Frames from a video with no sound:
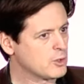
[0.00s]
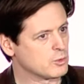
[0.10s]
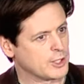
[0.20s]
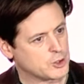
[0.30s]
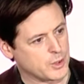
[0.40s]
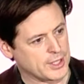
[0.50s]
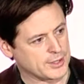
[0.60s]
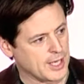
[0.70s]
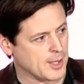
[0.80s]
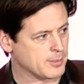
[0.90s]

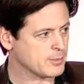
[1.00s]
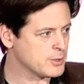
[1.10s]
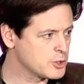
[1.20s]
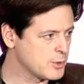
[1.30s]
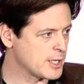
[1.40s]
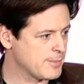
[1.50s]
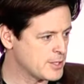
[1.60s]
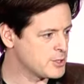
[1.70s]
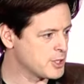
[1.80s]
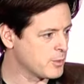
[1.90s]
retweeting them, direct
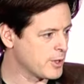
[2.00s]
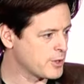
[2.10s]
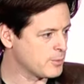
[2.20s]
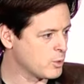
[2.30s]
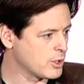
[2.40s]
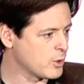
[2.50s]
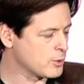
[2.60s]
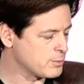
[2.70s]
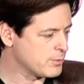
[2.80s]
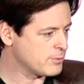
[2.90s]
messaging with them, or